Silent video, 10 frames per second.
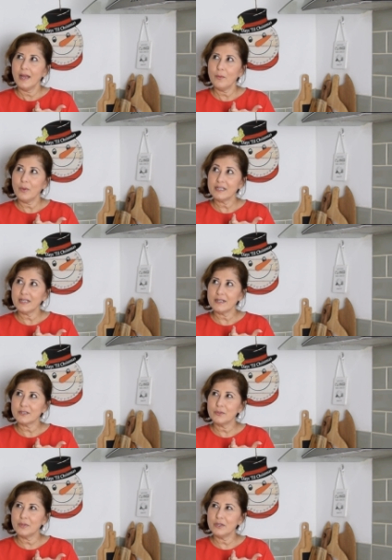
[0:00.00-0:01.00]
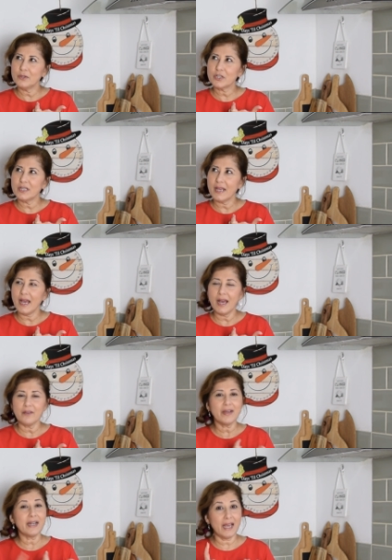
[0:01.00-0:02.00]
What else do we usually
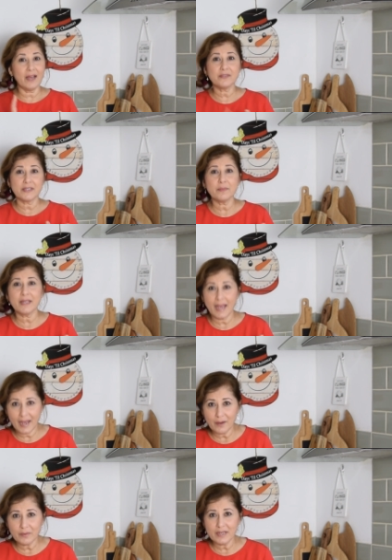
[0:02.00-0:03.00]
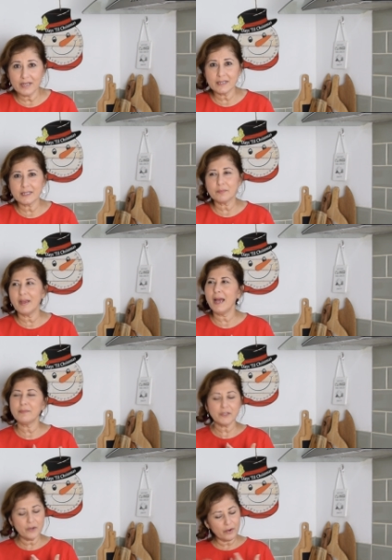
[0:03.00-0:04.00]
have? I'd have some carrots,
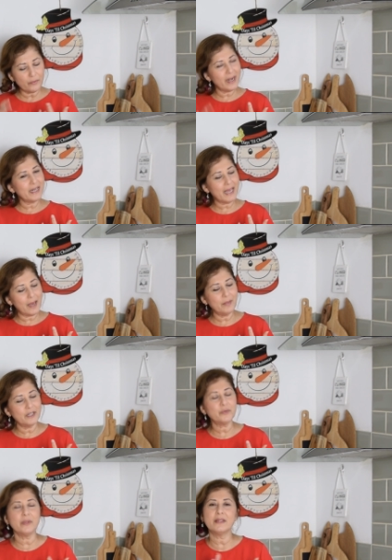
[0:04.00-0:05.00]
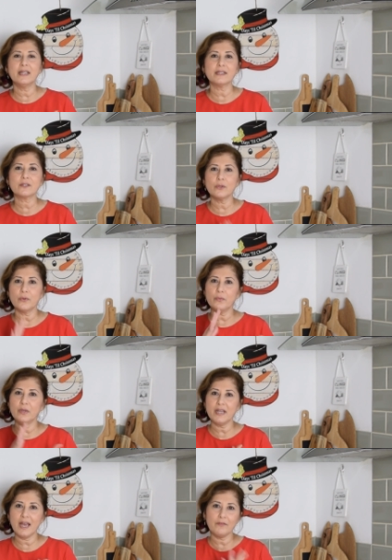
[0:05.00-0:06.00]
perhaps not red cabbage with this. So
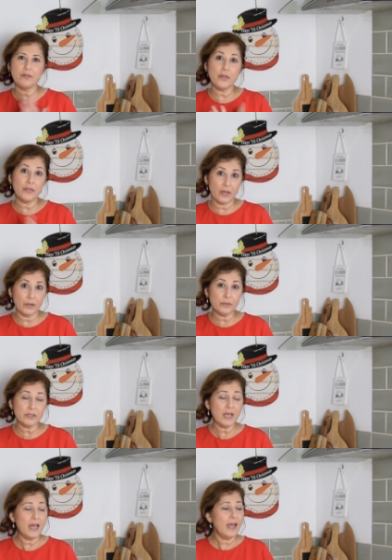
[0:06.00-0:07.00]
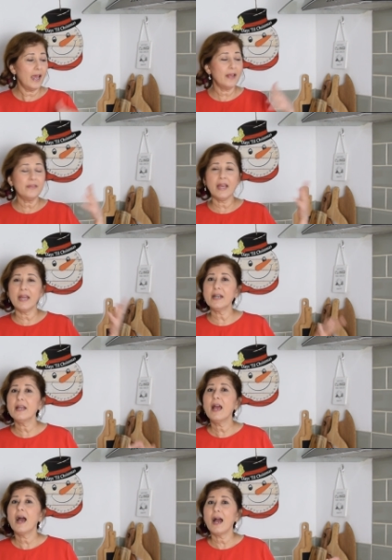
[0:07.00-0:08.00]
we'd have those. And then
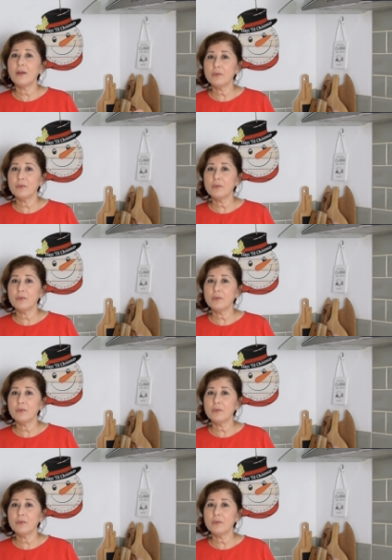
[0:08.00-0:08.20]
I